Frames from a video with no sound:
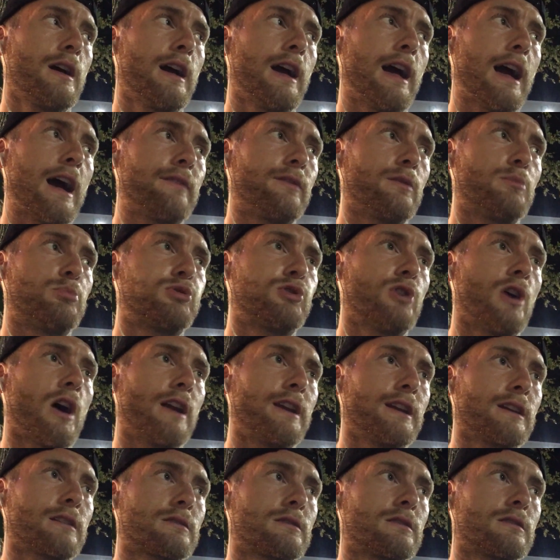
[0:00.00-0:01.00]
have a
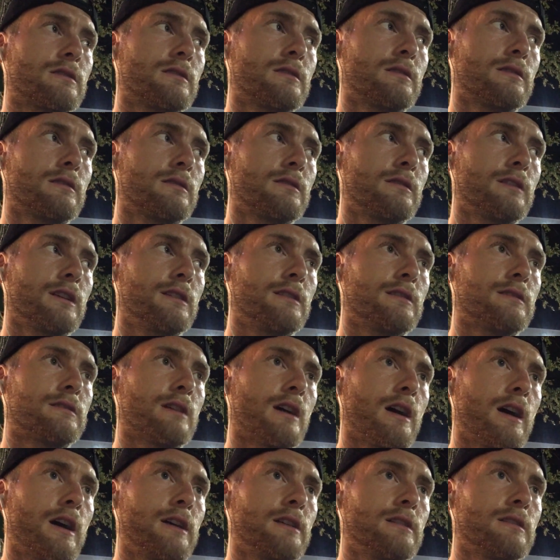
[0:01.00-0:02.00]
product they
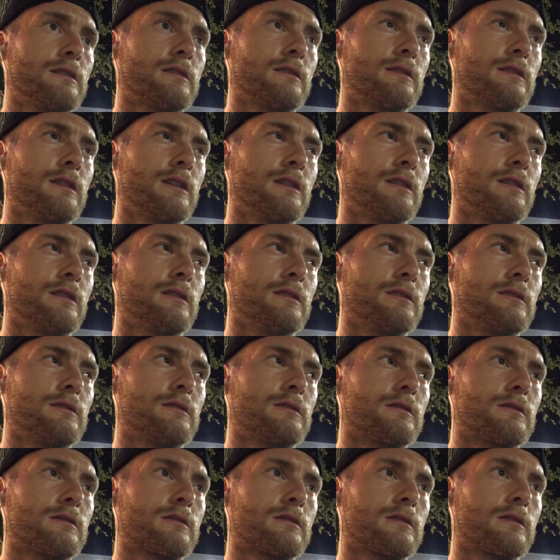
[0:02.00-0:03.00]
designed that
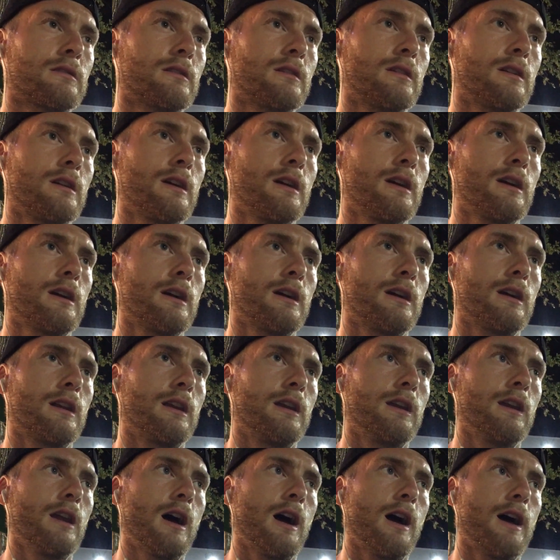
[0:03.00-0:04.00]
is
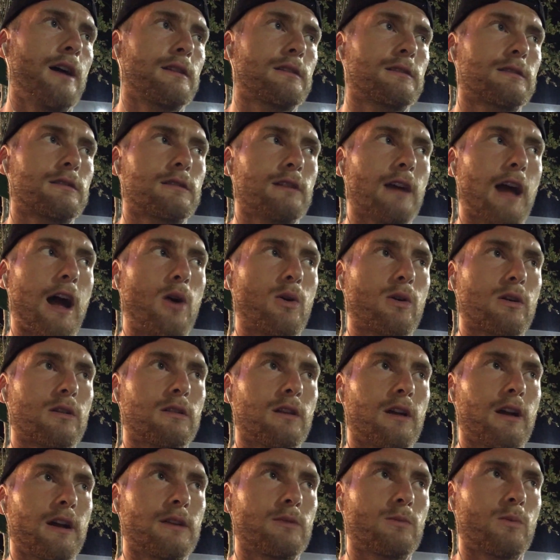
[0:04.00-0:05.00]
not
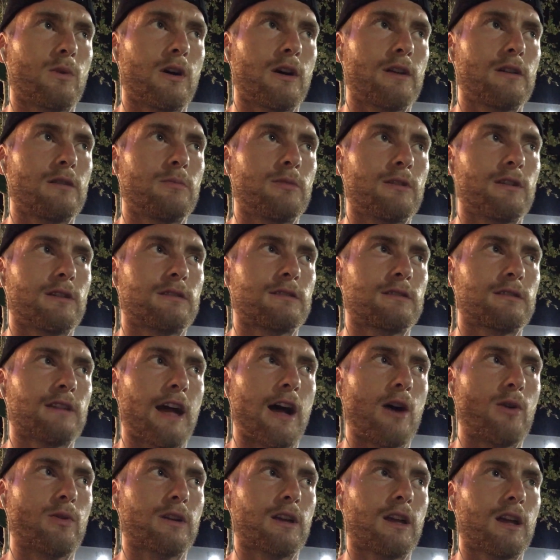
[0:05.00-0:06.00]
alkaline water, but it's
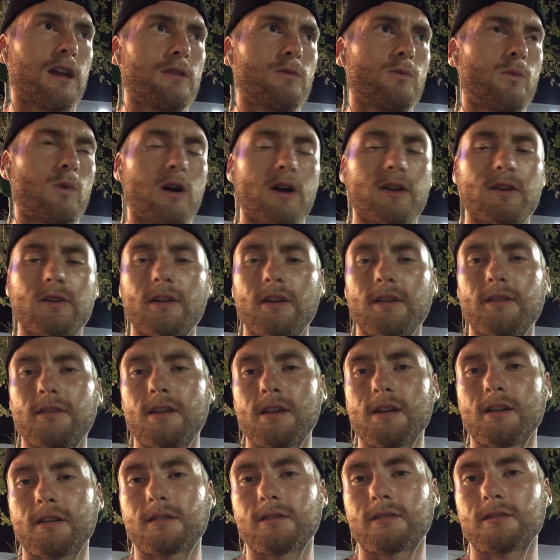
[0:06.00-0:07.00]
alkin water, I
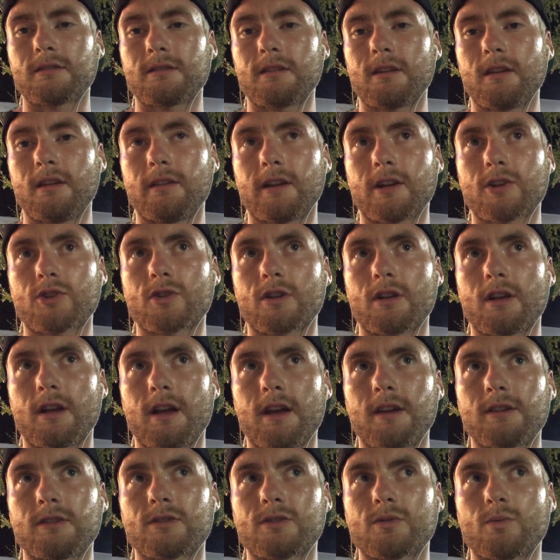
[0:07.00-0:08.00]
think. It's
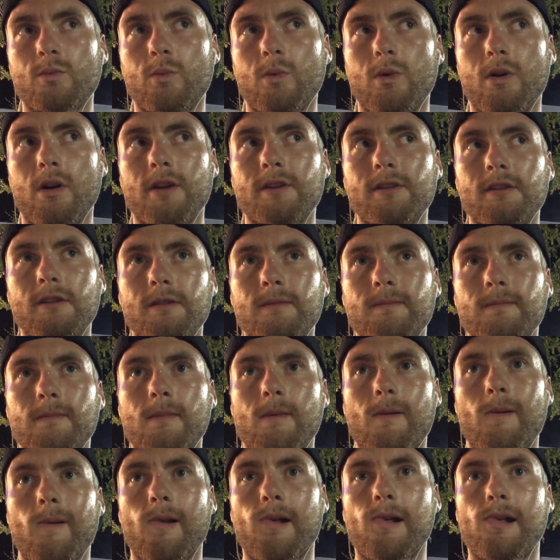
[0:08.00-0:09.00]
electrolyzed water.
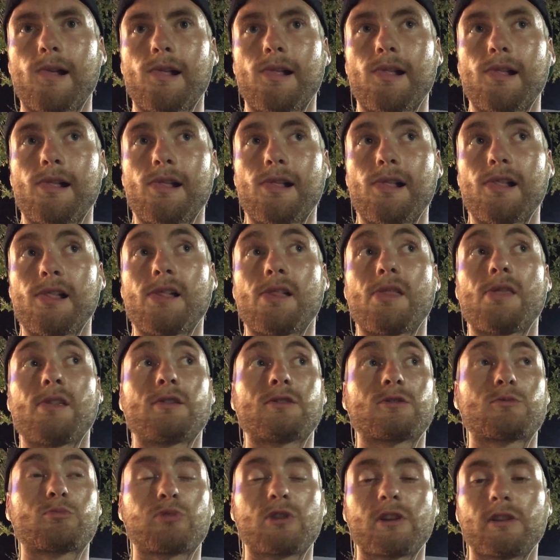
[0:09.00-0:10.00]
And
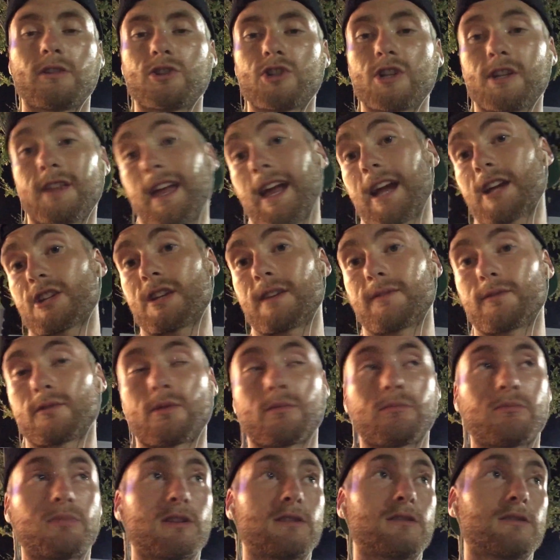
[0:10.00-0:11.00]
it's pretty legit. They actually have their
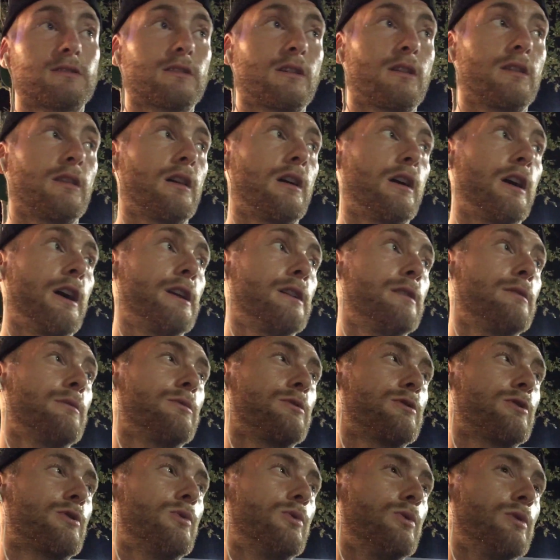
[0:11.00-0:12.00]
own business online.
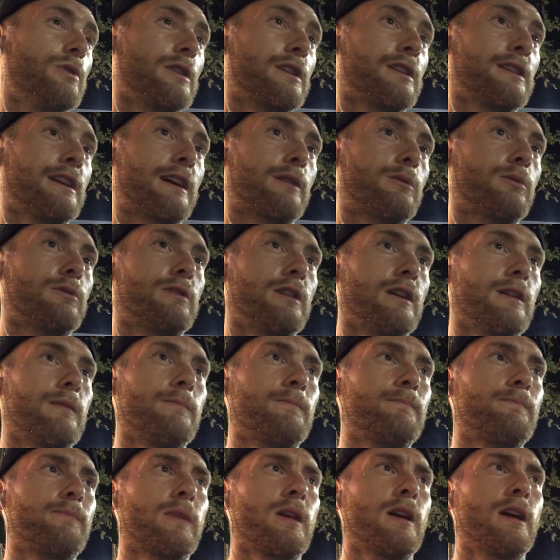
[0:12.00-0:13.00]
It's cool to connect with
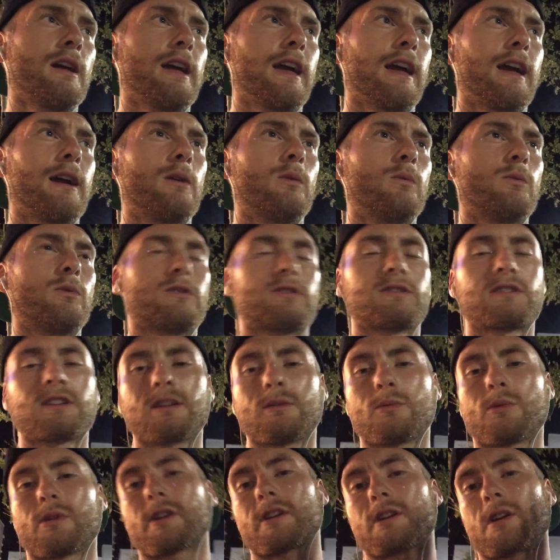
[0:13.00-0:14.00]
them, and we'll see
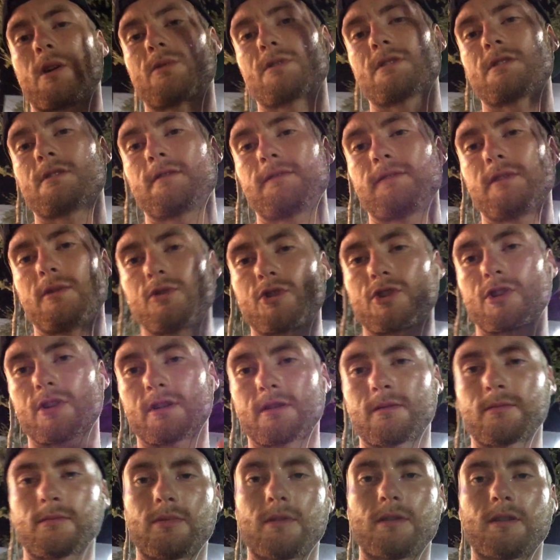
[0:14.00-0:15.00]
where it goes in the
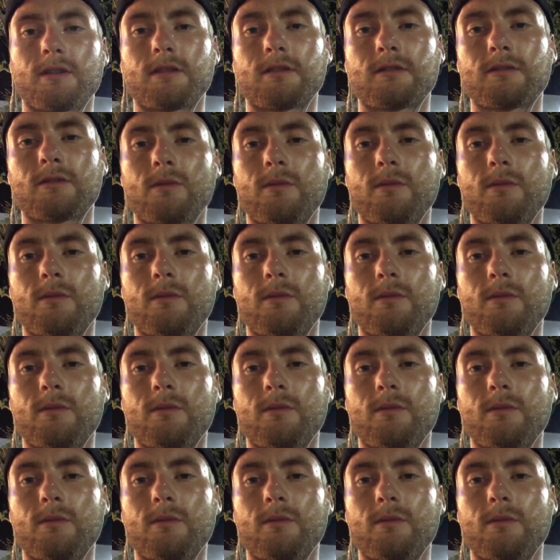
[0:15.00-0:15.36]
future. But it's